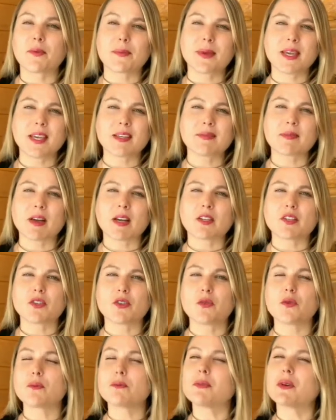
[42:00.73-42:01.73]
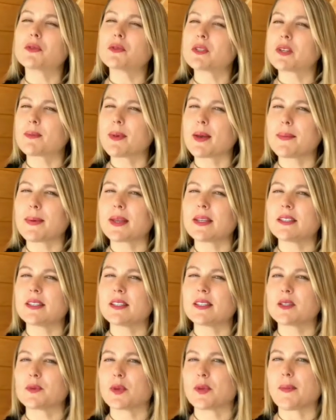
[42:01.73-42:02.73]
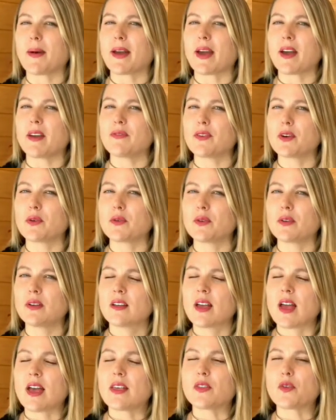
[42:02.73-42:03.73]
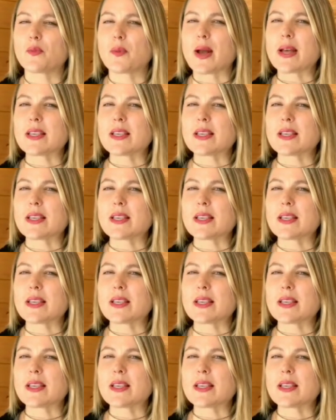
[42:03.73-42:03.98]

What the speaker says: for me, I shoot most of my paintings with my iPhone and the